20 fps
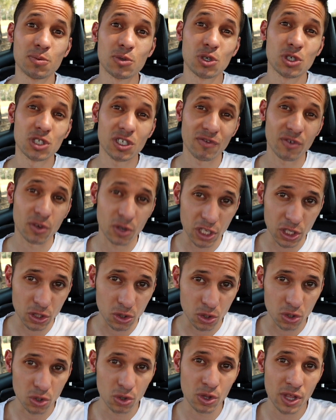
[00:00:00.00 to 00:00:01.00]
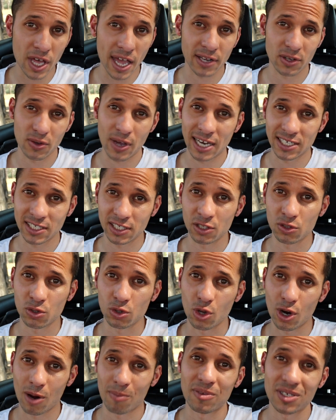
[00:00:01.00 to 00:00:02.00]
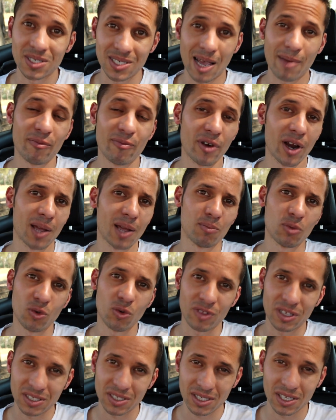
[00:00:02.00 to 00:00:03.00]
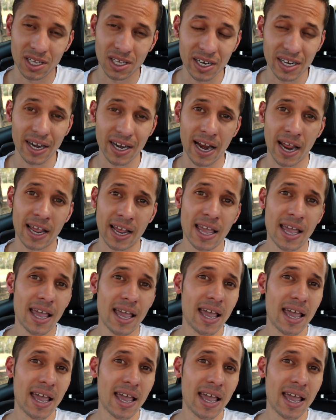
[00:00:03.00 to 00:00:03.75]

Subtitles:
because if you need to do that, you actually need to drop the subframe, move the steering rack,